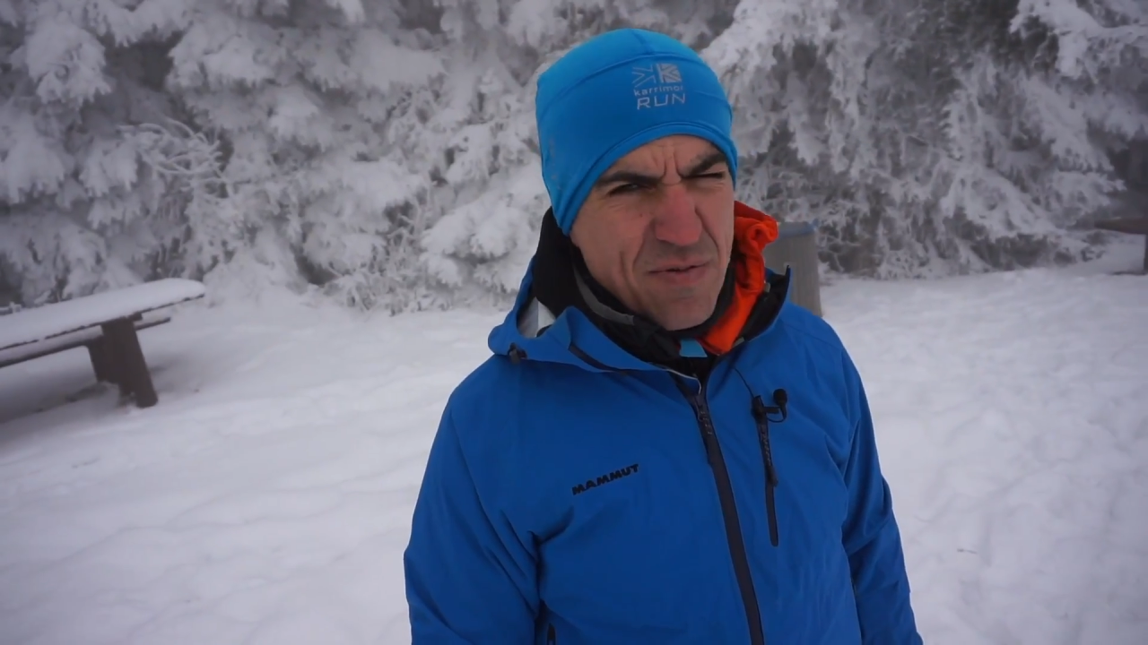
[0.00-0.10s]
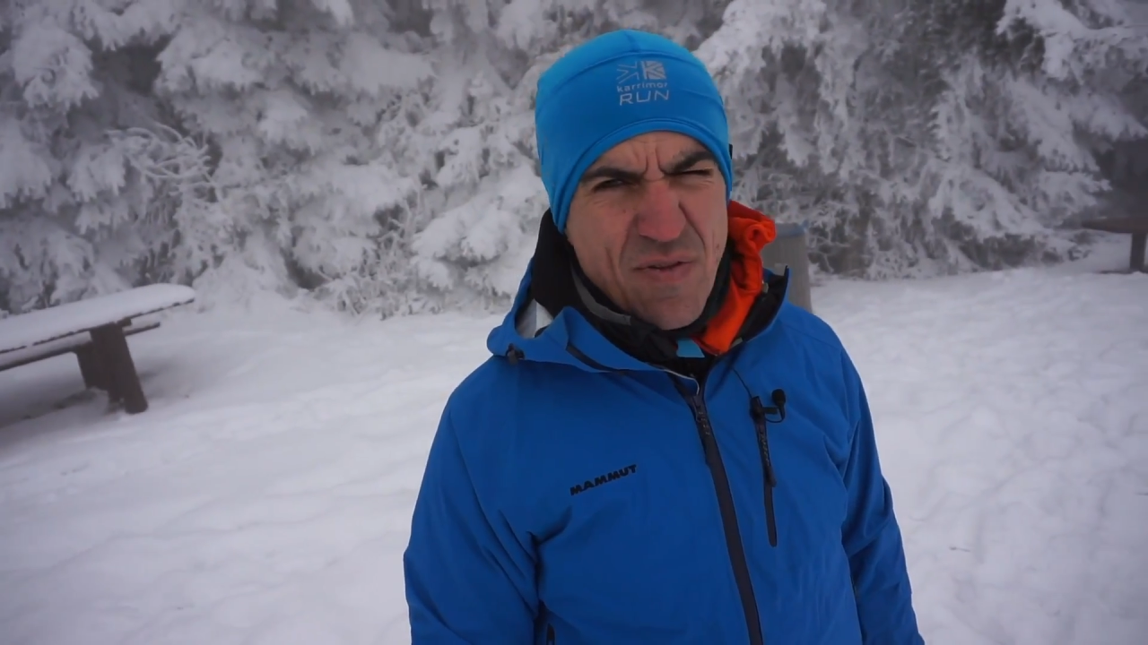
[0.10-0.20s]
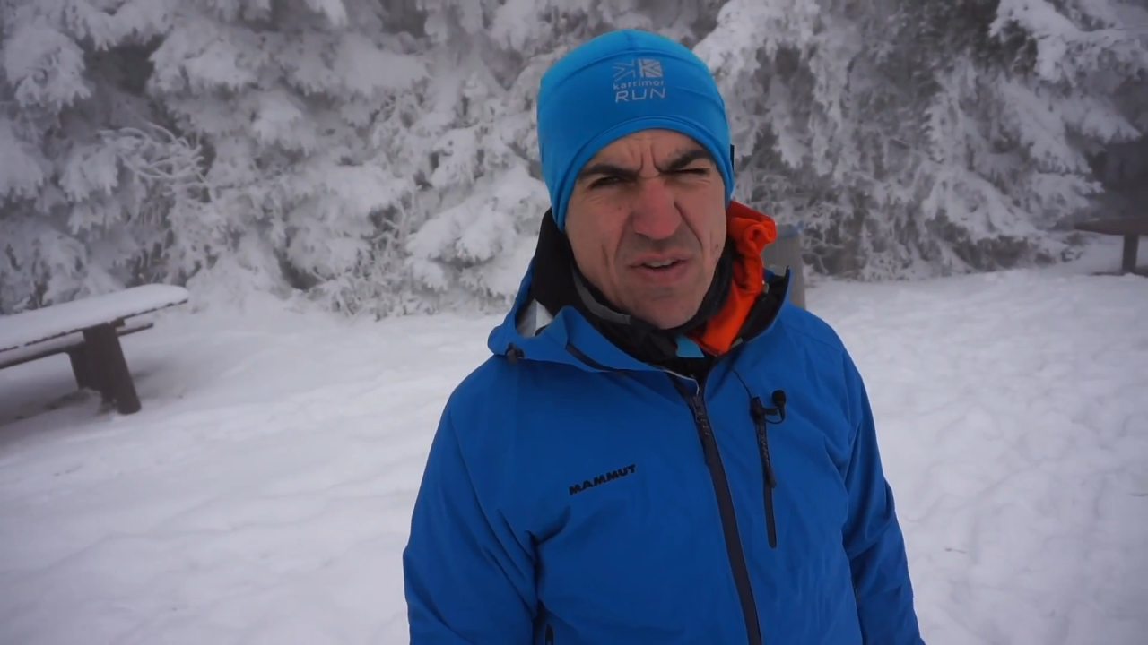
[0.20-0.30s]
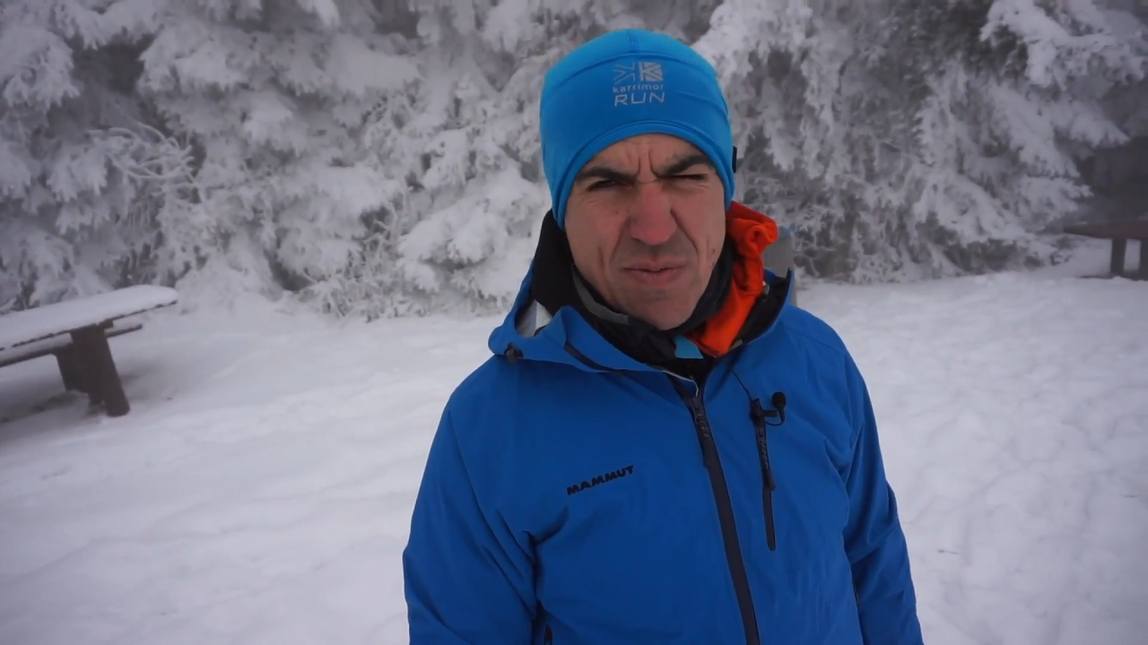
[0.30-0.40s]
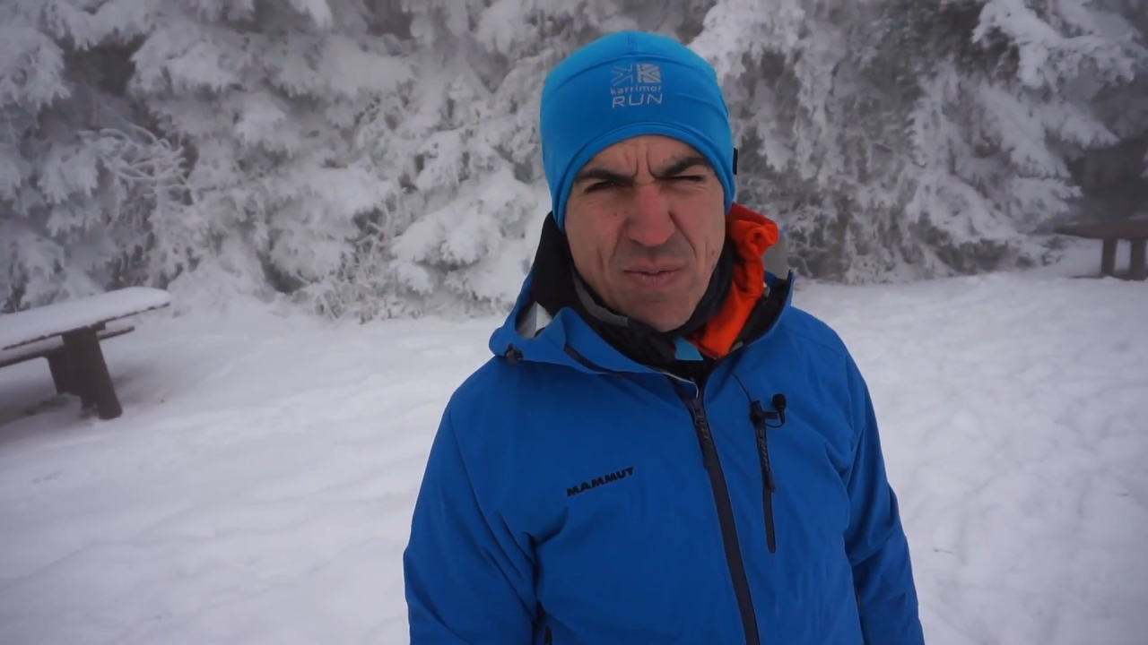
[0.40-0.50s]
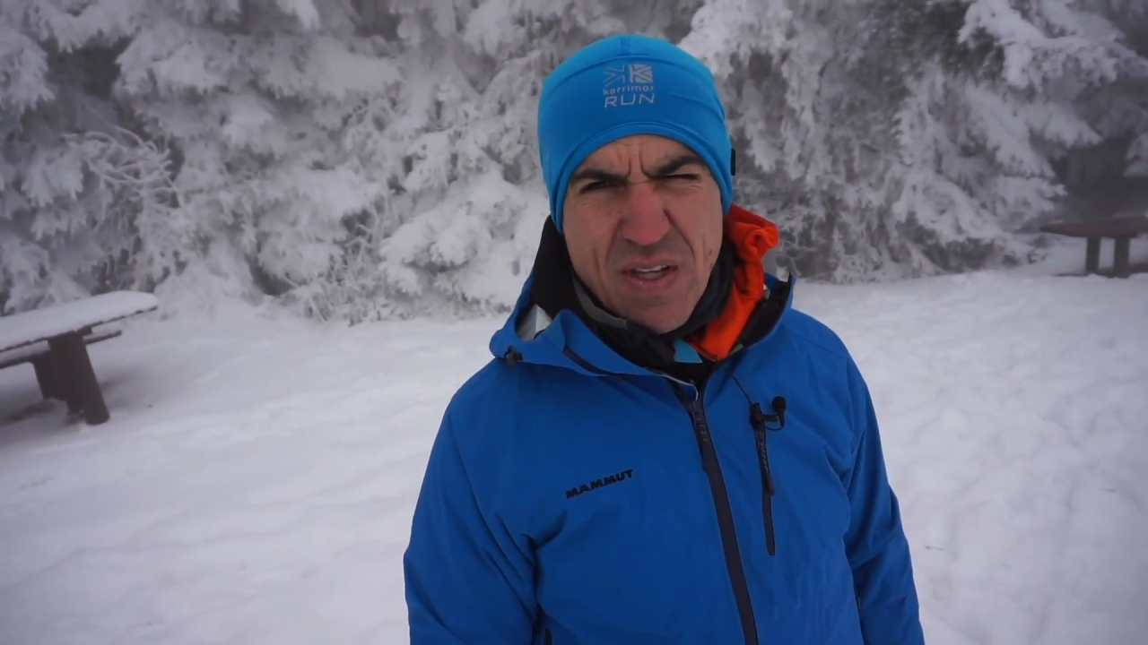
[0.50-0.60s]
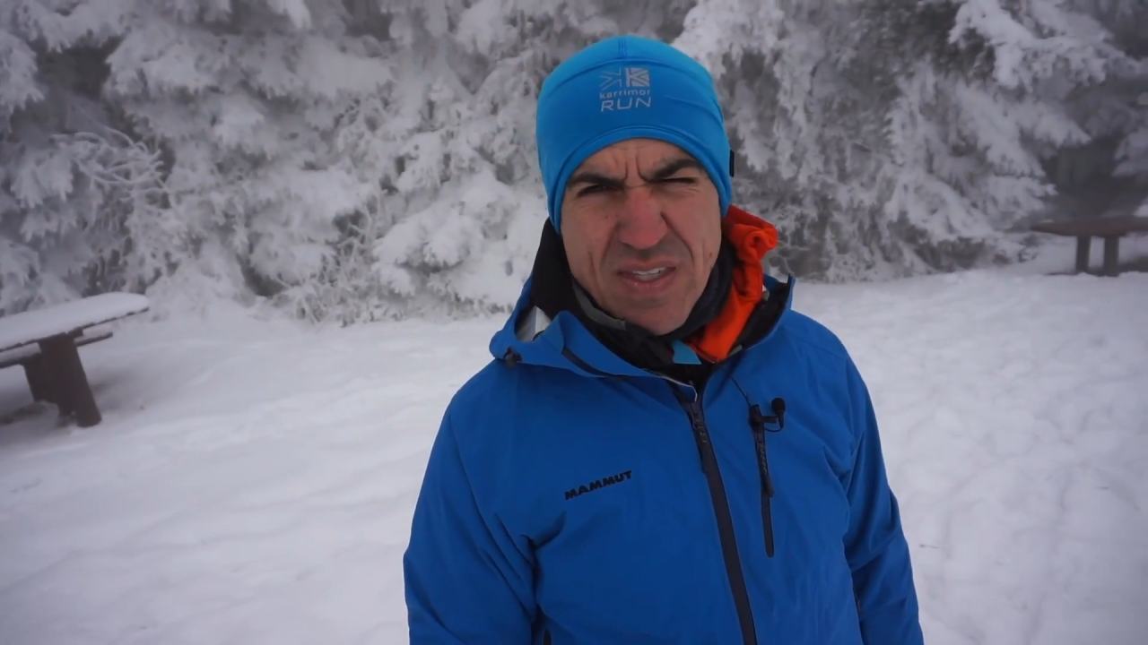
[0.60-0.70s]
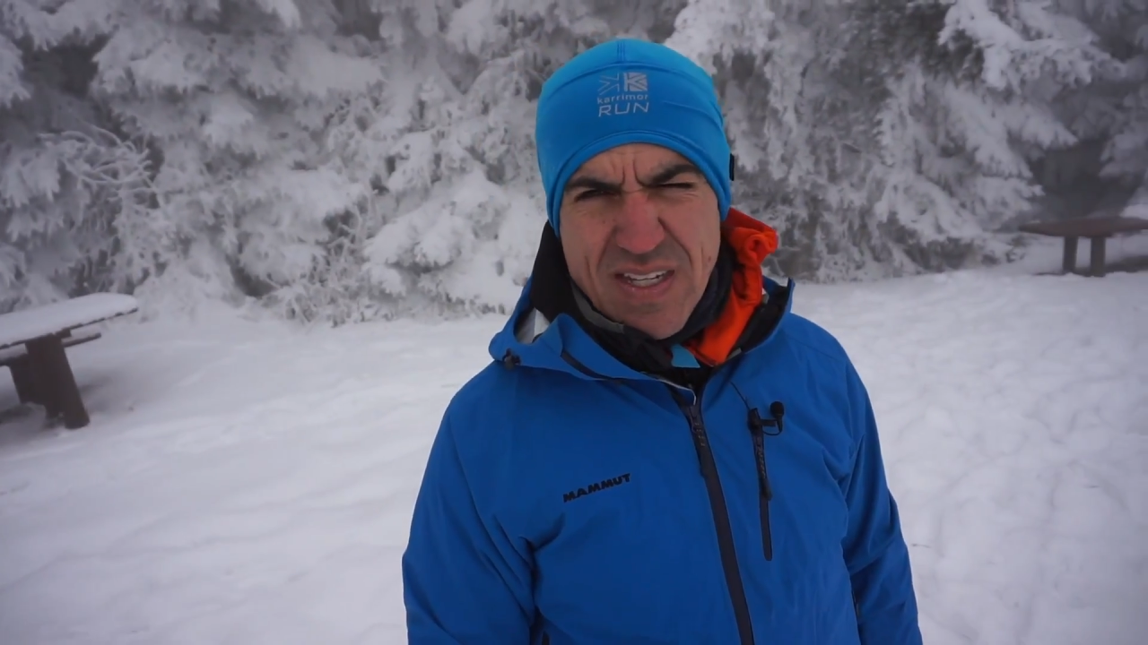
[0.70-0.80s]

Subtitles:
visibility